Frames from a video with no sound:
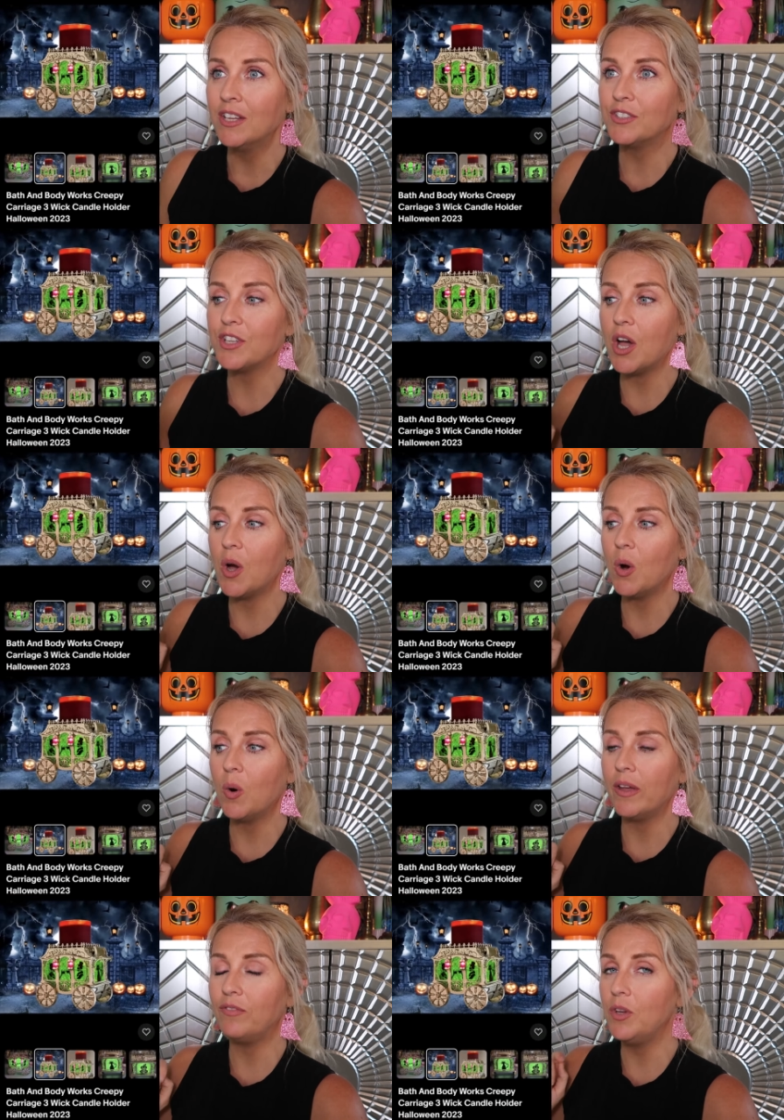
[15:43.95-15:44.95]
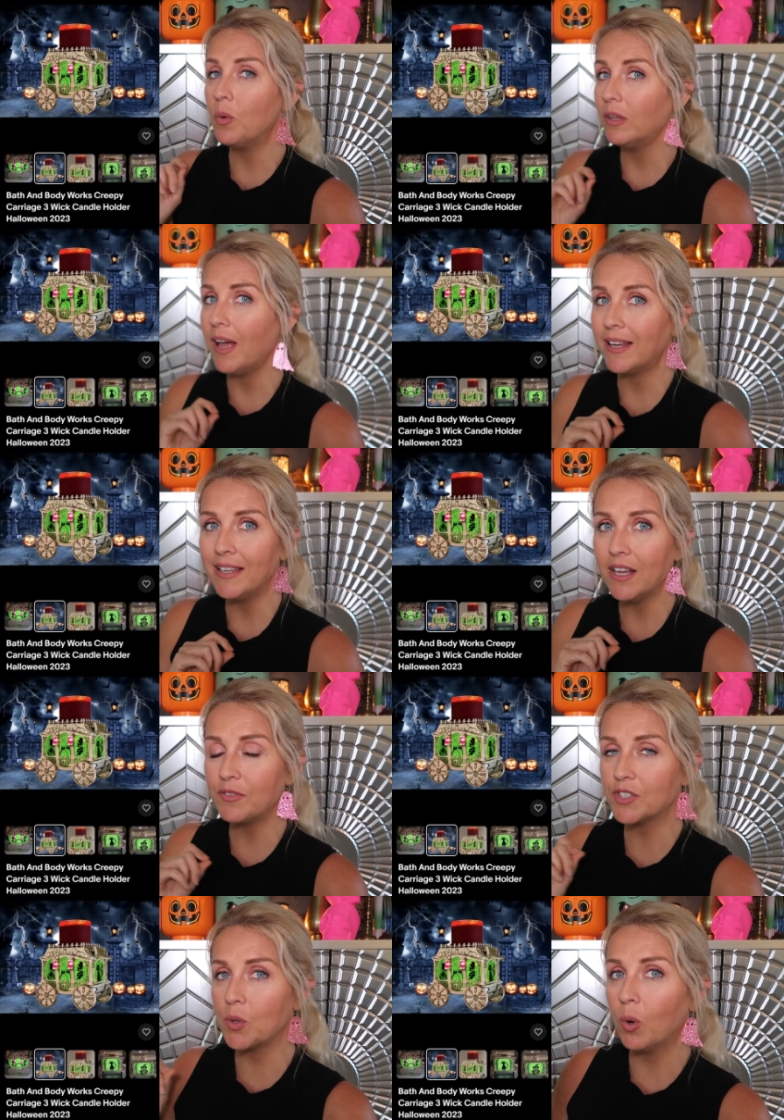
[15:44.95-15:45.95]
So if you were lucky enough
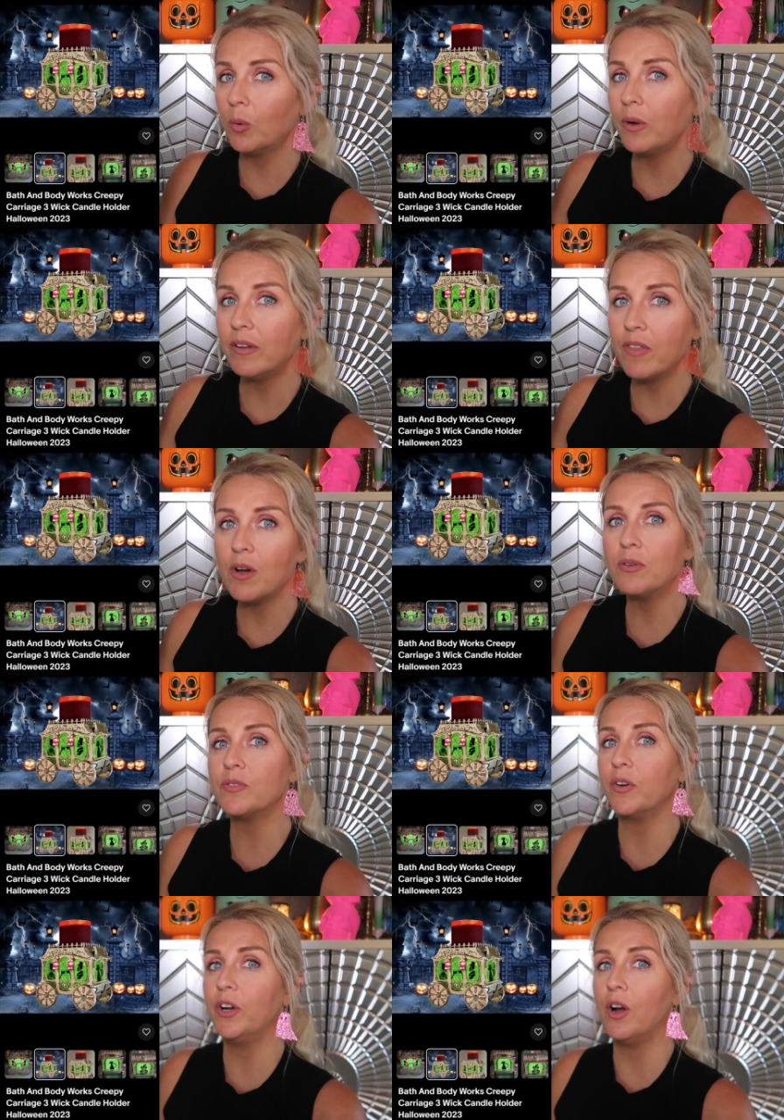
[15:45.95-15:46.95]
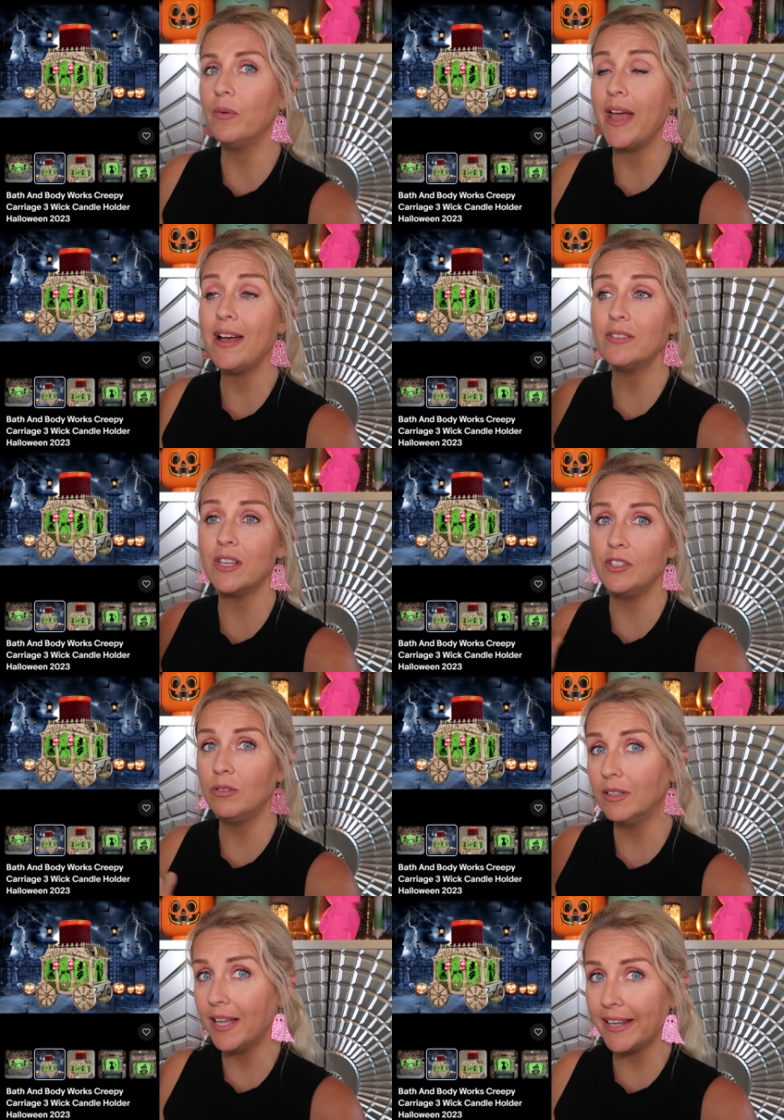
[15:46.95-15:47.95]
to score one of those for your own house and
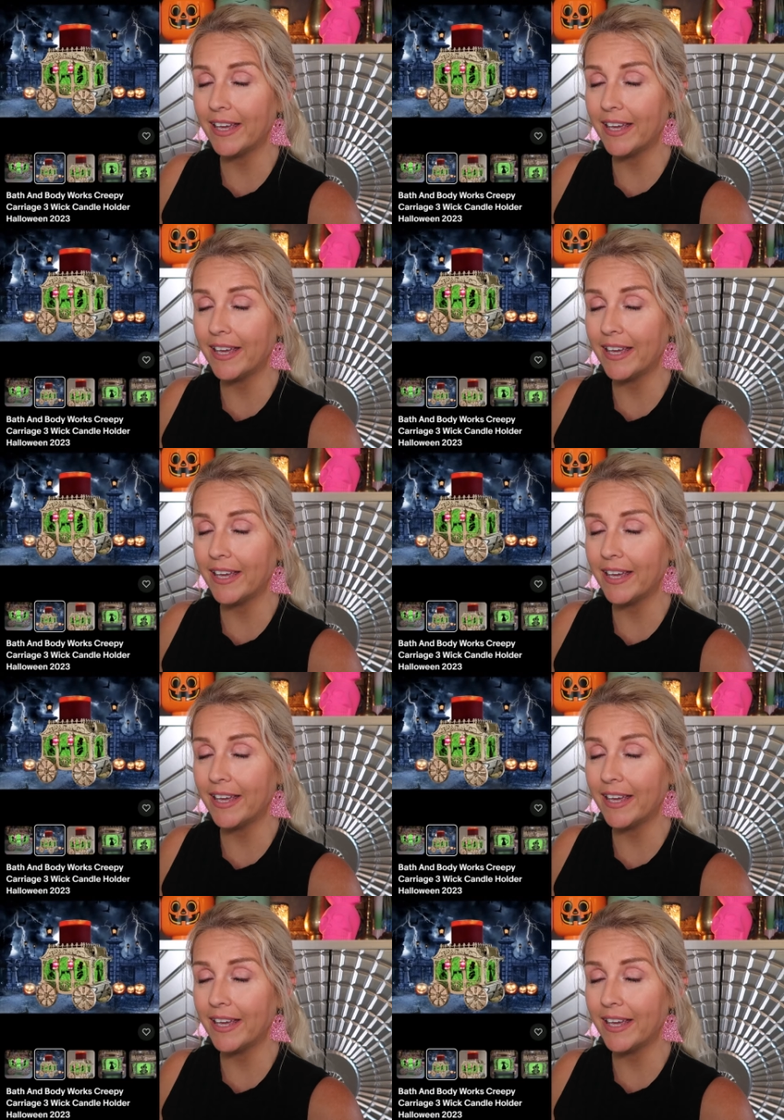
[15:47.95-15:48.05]
you can let